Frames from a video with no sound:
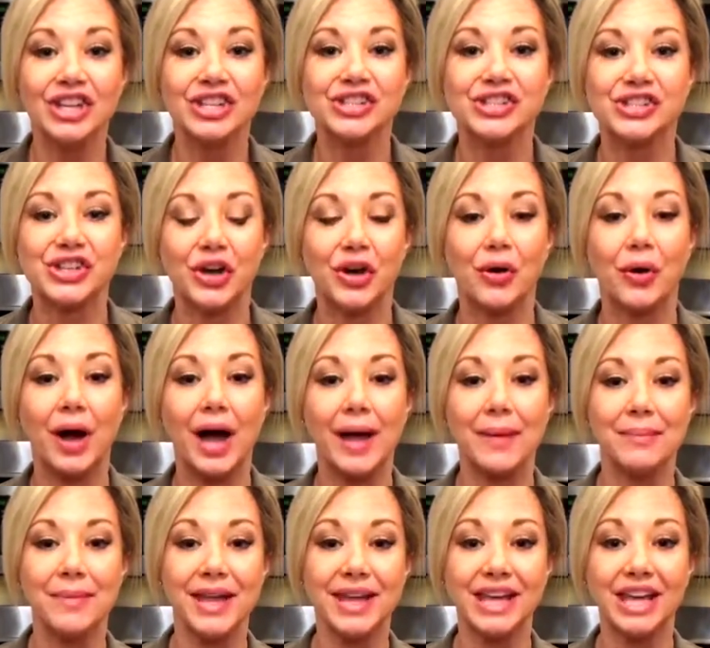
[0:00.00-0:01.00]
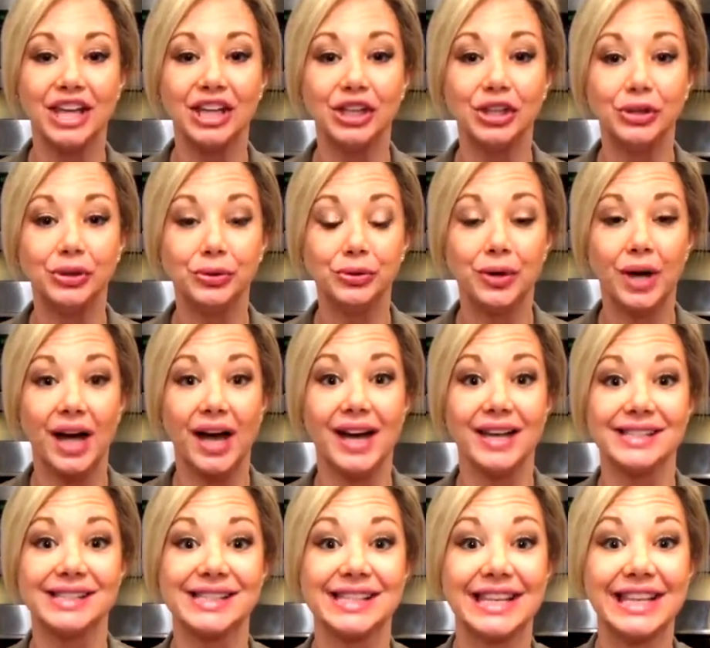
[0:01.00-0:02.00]
So I'm making you
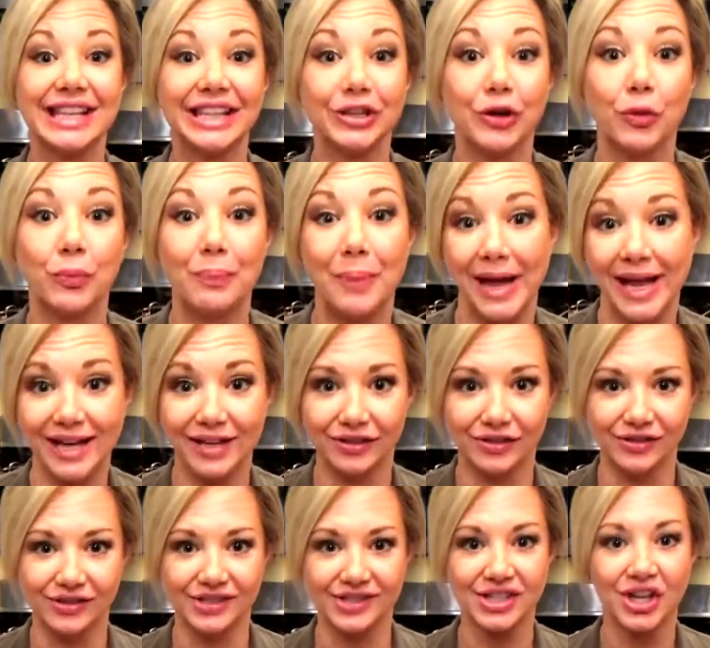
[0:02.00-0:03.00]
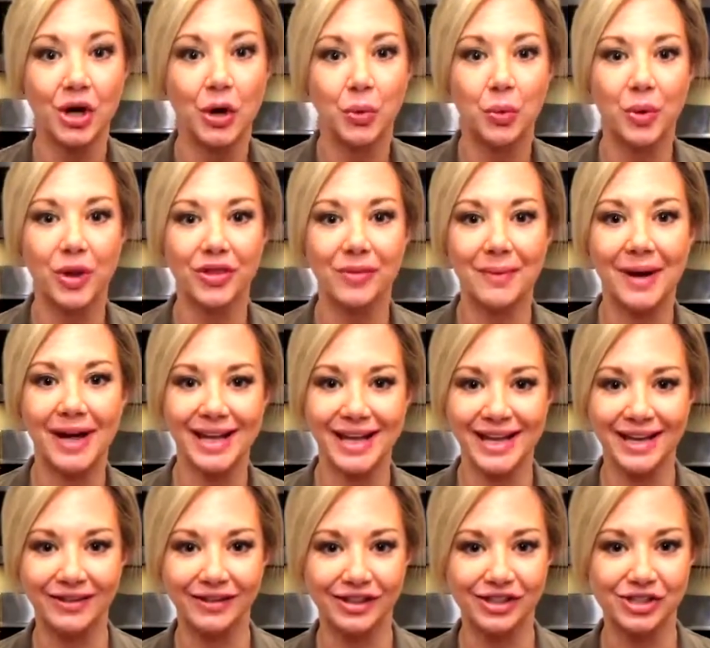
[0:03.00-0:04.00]
guys keto bagels with my
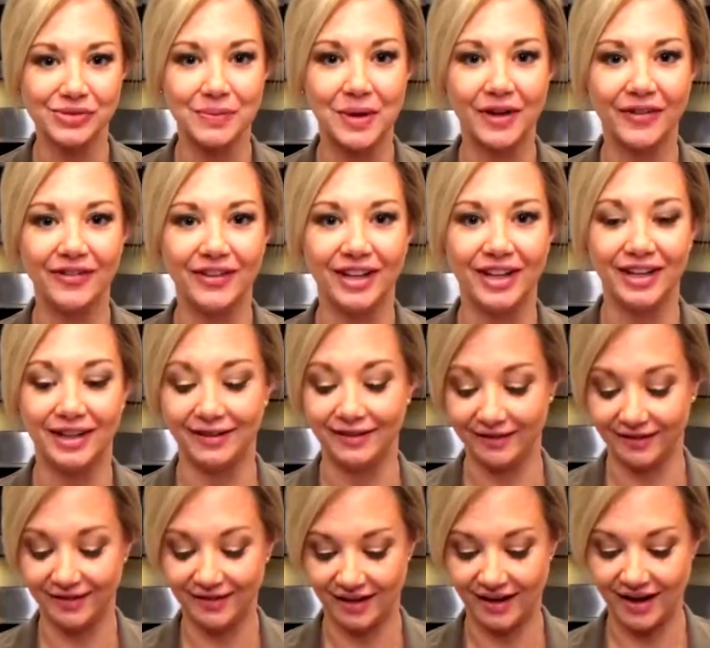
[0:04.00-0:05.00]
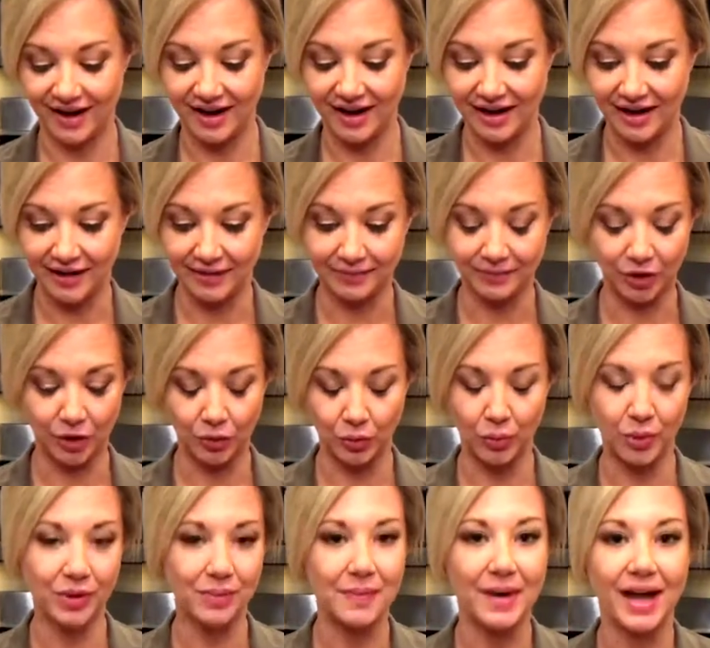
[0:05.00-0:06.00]
English muffin, or
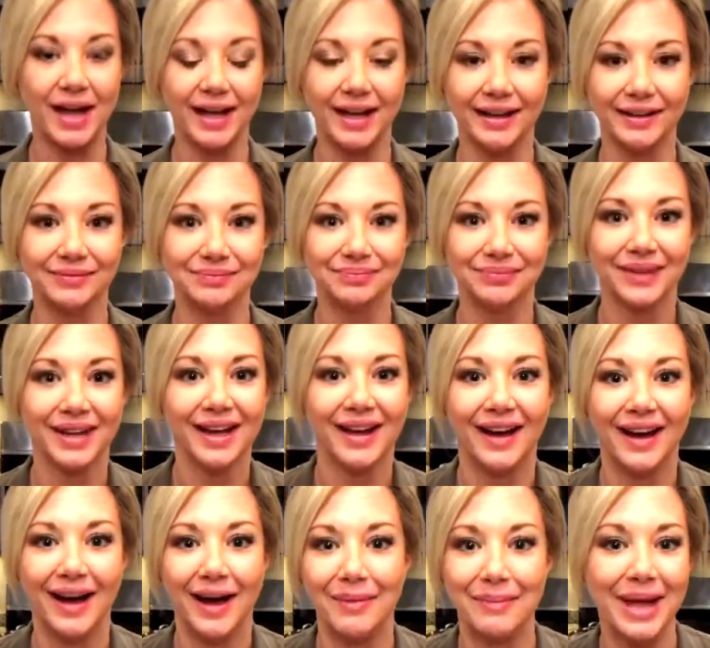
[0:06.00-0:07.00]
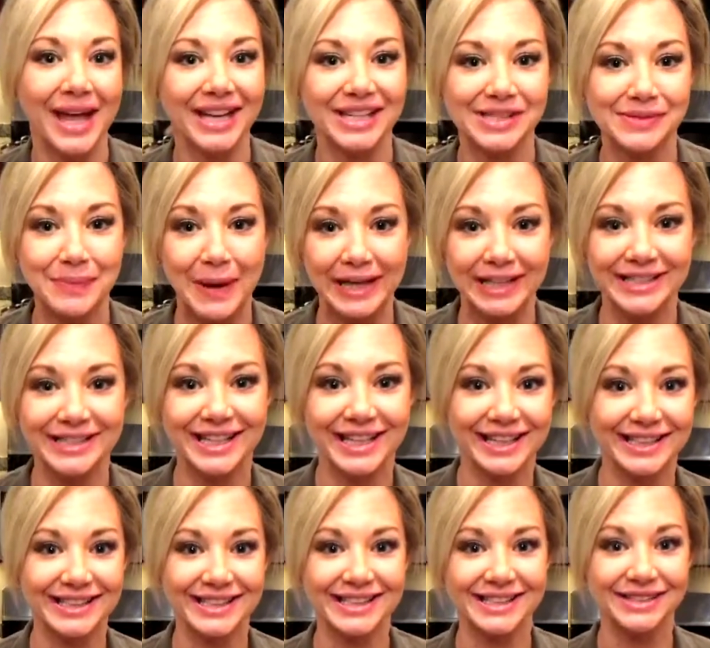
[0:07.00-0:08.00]
with my Eggs
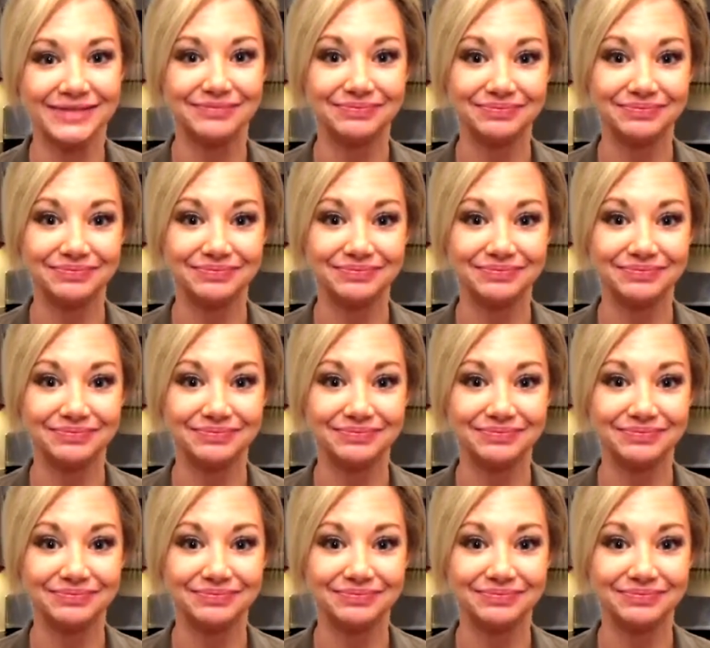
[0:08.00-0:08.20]
Benedict